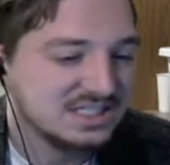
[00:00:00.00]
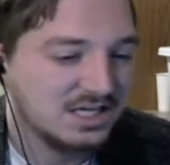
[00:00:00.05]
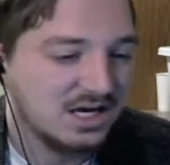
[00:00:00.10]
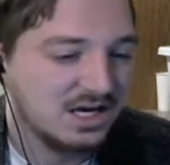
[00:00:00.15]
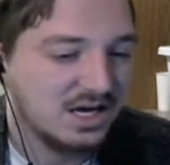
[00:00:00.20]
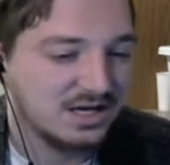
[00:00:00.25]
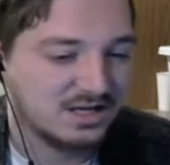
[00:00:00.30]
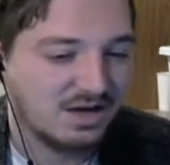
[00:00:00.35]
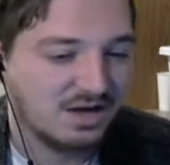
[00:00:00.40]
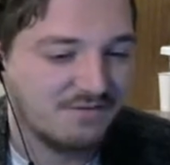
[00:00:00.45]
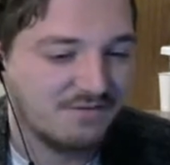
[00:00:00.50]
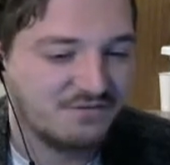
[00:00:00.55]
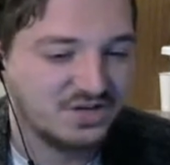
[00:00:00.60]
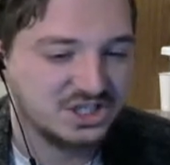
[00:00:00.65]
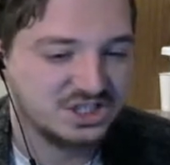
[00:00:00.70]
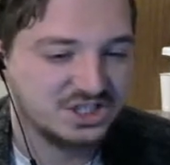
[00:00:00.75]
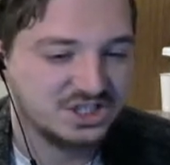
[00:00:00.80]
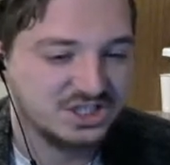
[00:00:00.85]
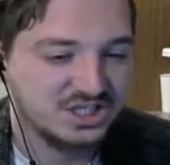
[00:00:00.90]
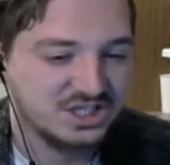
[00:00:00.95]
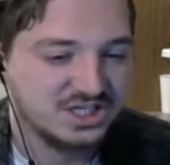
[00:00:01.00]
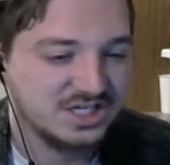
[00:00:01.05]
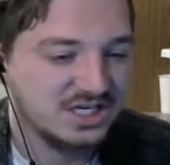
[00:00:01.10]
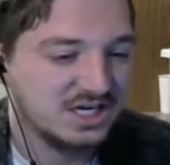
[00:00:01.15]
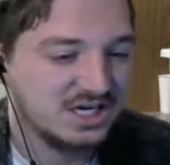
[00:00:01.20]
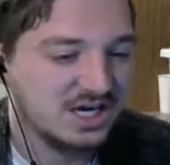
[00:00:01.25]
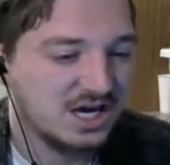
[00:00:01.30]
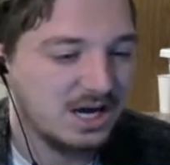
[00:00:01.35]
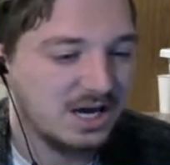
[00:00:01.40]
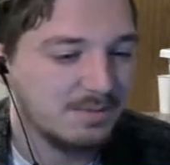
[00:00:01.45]
I got fish.
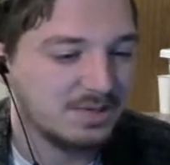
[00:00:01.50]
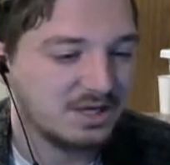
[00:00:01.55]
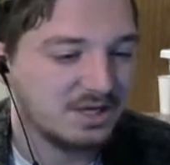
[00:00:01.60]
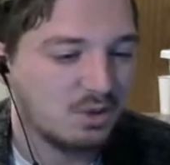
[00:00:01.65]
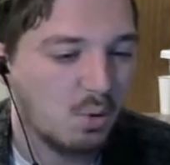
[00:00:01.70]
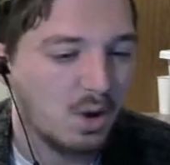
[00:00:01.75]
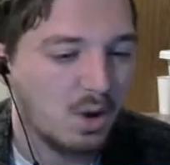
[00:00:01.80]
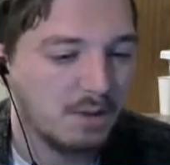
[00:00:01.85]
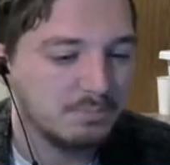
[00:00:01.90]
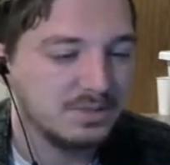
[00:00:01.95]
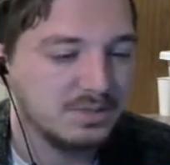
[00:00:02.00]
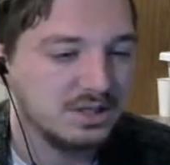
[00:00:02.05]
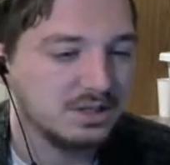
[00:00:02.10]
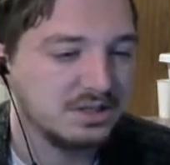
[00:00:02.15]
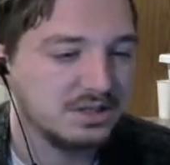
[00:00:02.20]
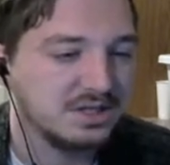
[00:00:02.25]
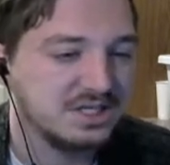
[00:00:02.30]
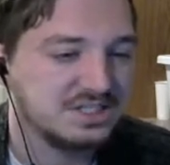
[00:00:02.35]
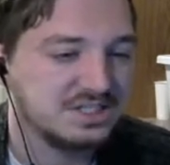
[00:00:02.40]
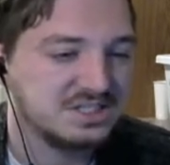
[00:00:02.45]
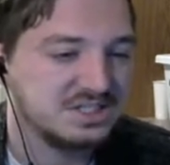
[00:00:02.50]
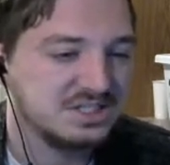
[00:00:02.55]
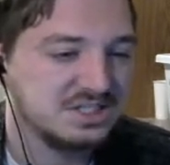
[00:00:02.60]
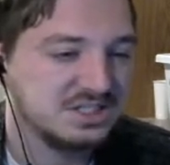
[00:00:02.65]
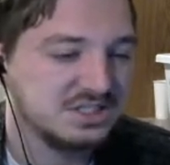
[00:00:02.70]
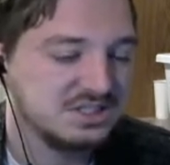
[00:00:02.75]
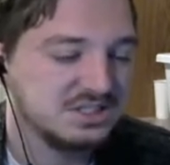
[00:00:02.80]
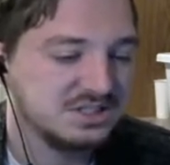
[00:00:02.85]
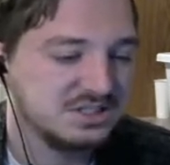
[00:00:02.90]
I make you a hot meal at least.